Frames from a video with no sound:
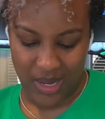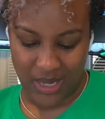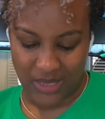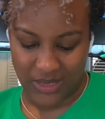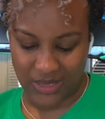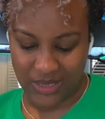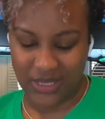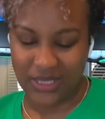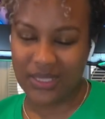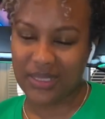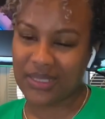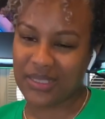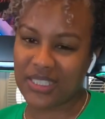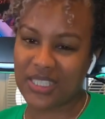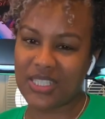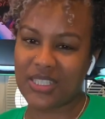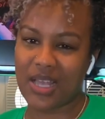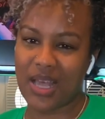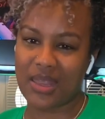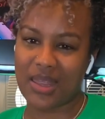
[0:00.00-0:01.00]
She's
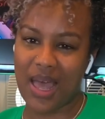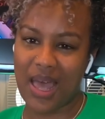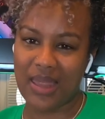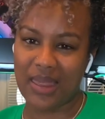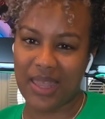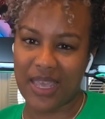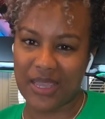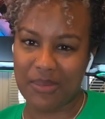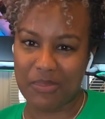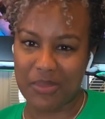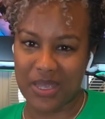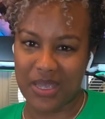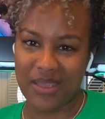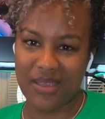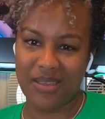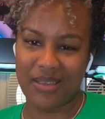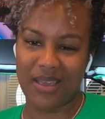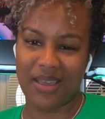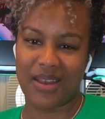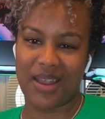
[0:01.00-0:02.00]
she's a lot like
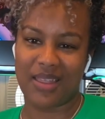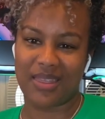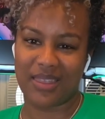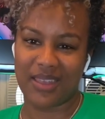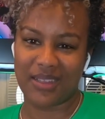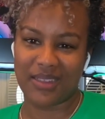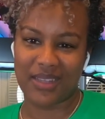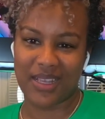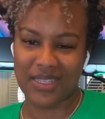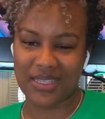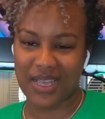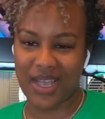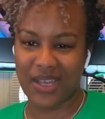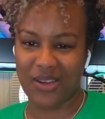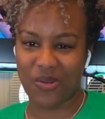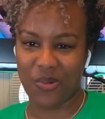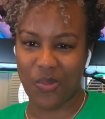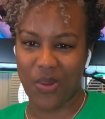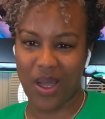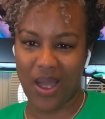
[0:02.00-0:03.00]
me, and I think that's kind
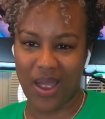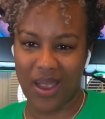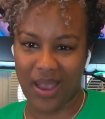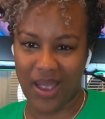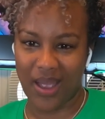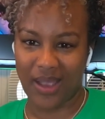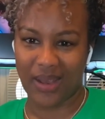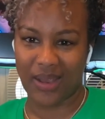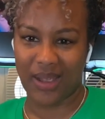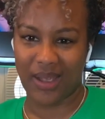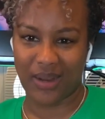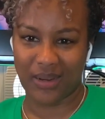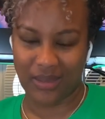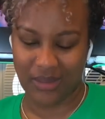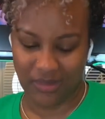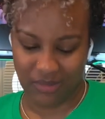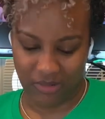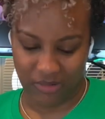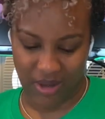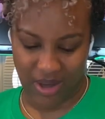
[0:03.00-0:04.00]
of why I kind
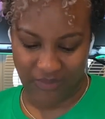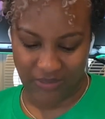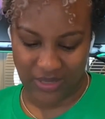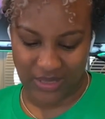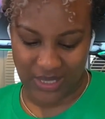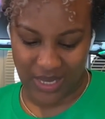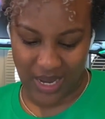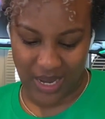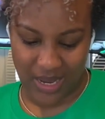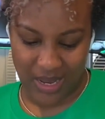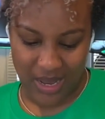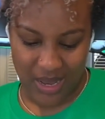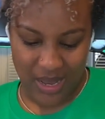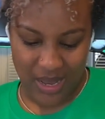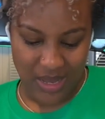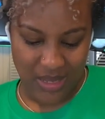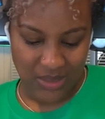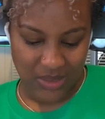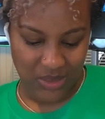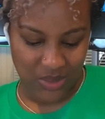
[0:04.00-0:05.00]
of gravitate
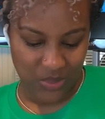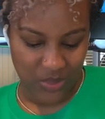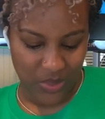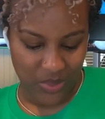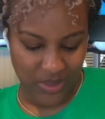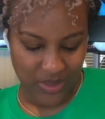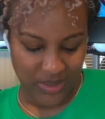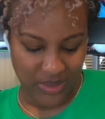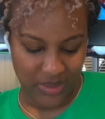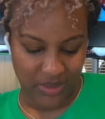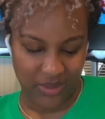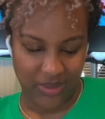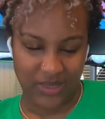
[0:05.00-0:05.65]
towards her.